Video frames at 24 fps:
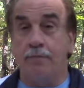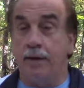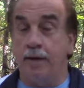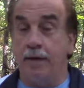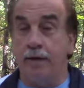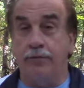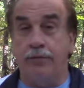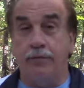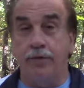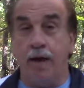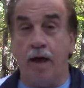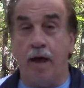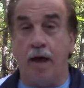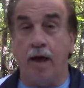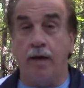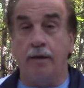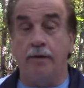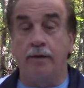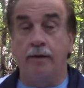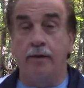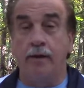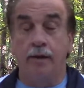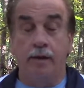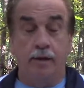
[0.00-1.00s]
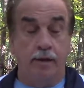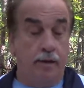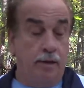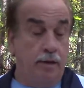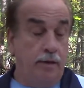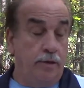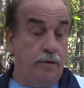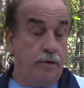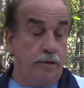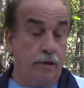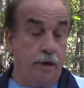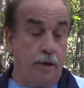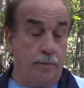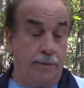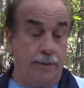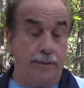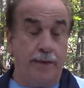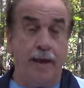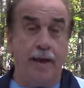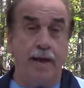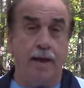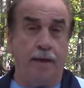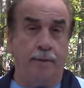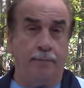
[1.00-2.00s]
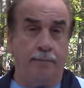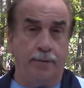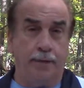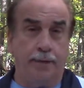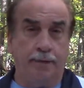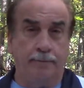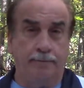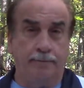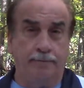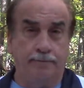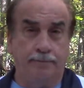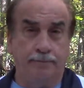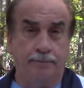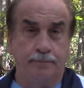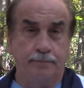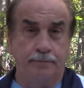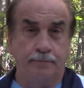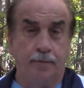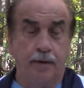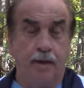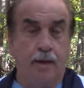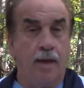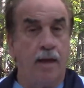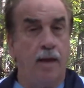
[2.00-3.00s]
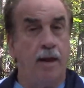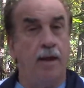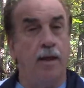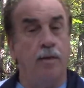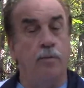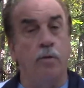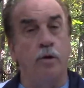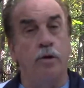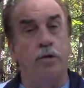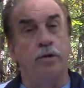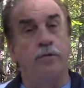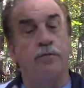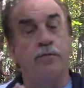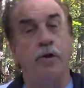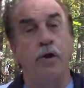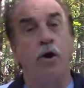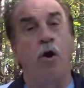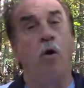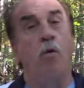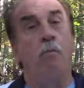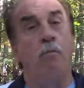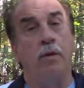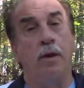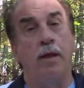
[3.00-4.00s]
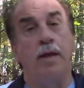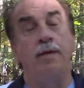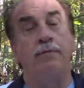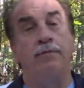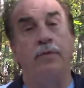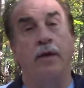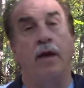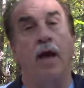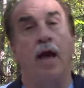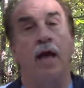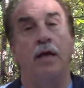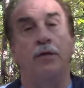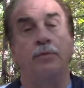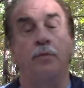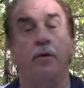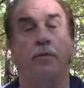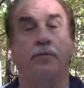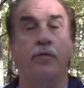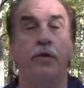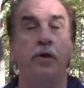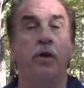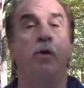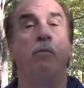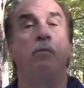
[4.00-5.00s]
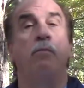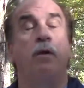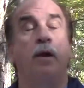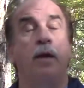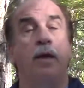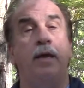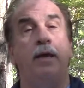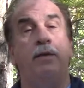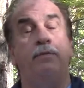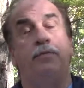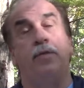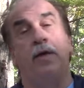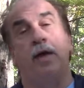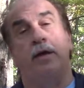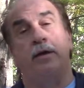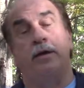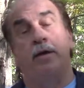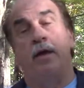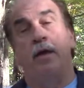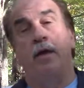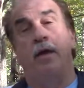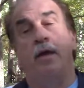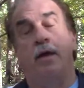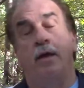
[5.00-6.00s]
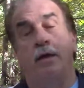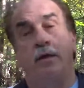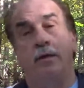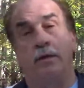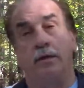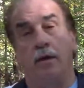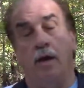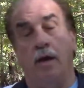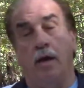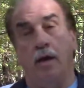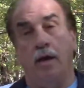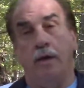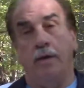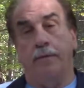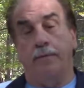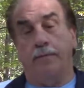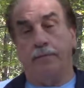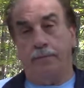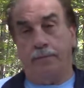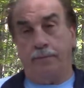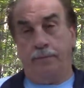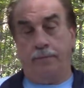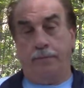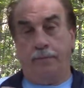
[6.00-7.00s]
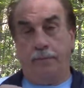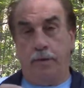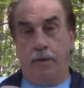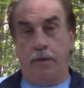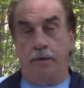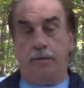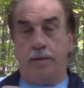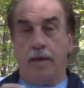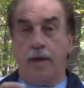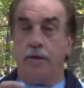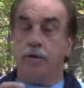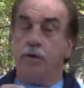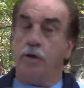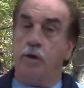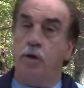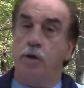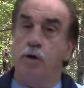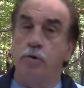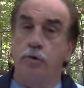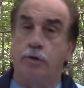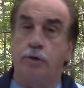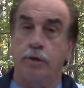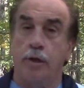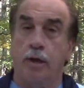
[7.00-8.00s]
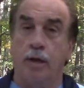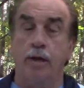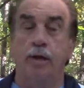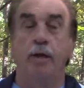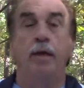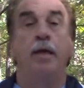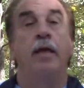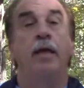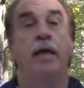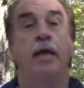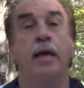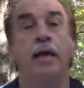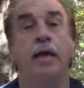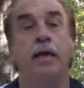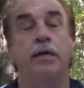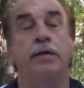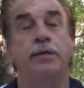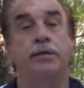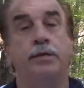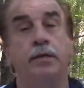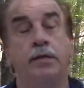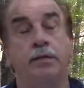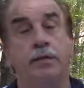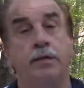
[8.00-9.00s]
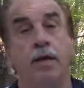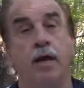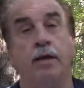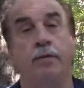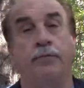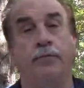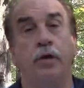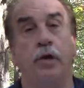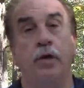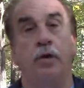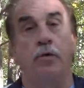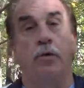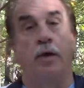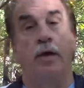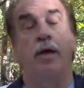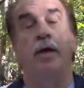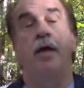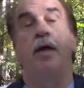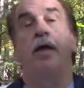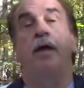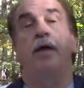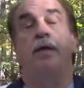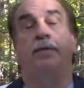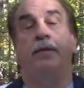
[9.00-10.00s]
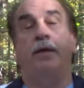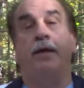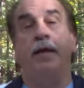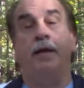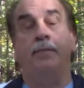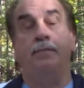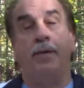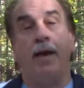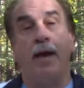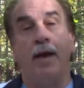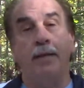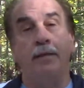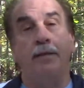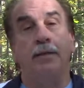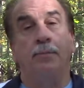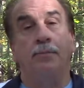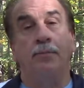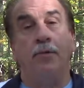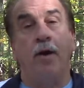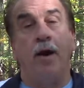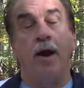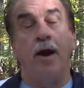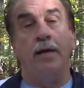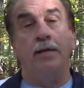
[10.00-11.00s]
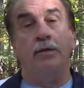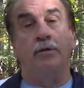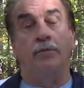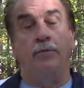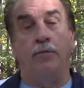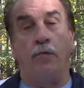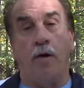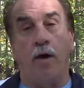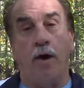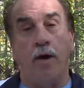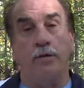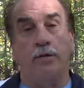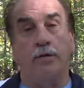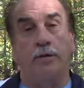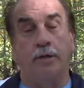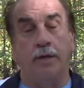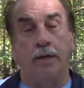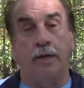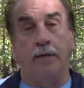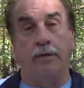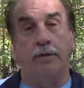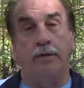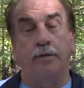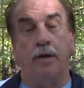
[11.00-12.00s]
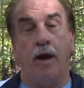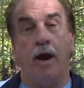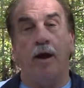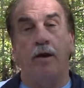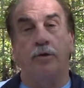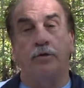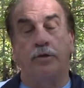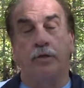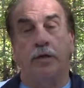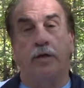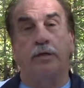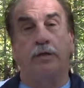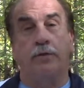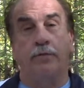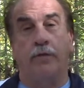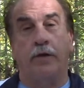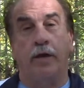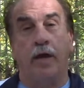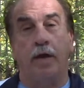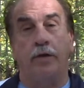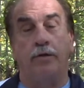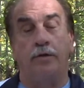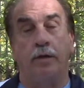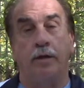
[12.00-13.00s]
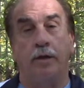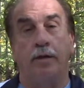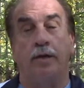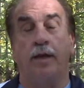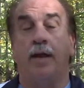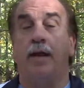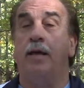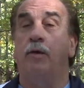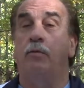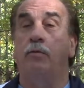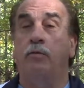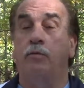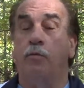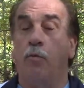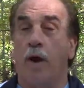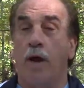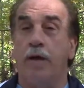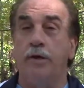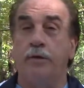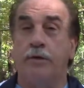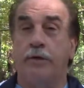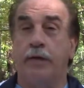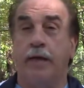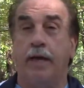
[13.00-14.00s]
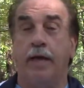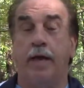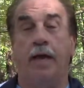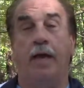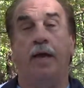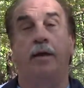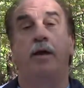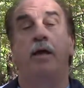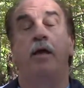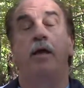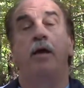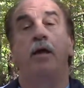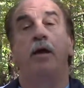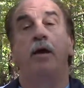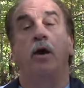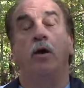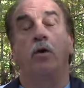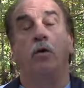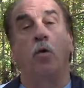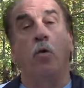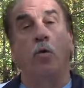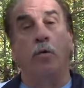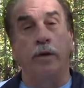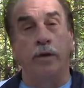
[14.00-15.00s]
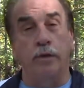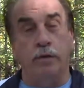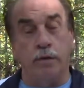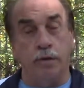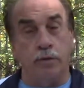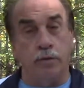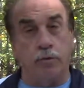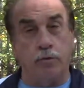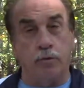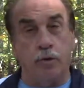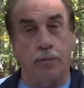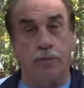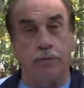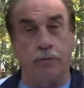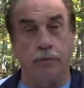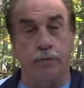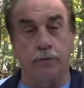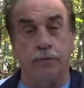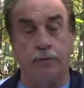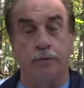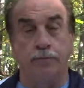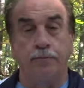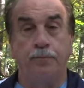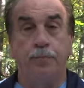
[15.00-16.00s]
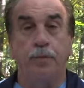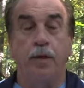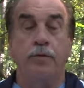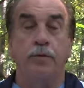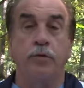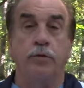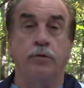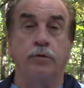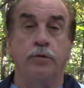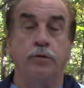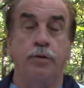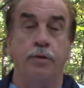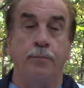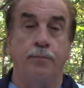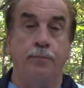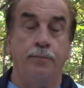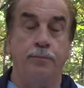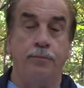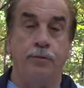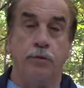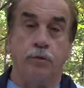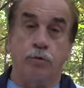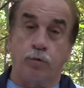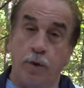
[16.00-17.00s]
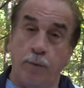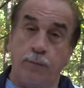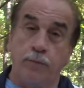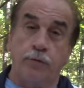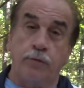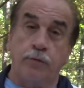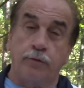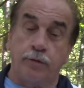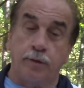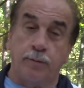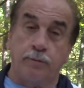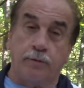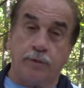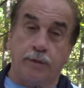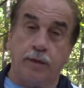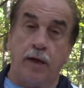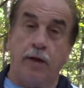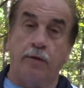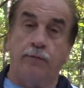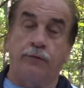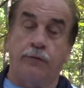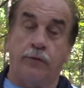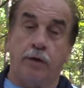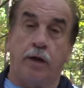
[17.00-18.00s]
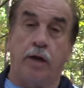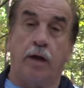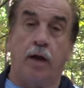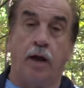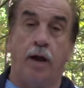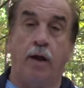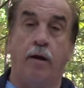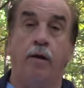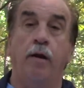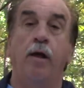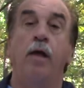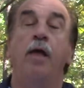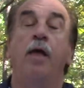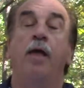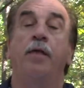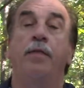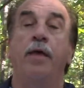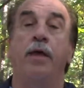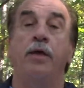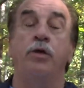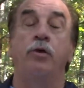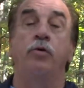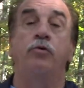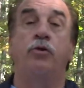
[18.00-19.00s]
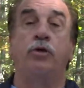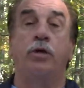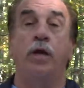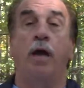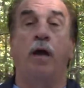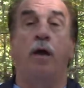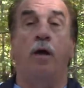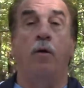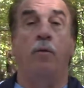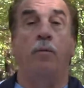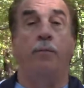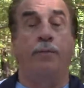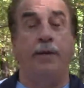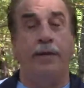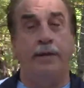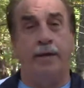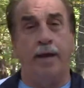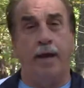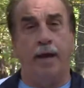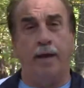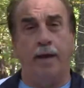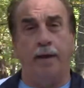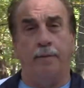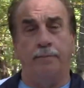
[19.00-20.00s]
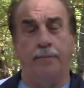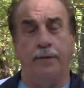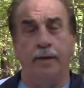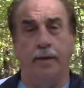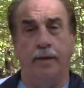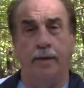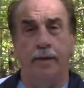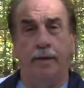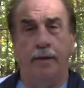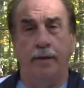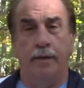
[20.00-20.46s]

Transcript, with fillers: believes not shall be damned. In other words, if you don't believe the gospel, if you don't believe that, uh, that, that Yahusha is the son of Yahuwah, that he paid the price for our sins, our justification, and that he was raised again according to the scriptures, the, the, the scriptures themselves declare that you shall be damned.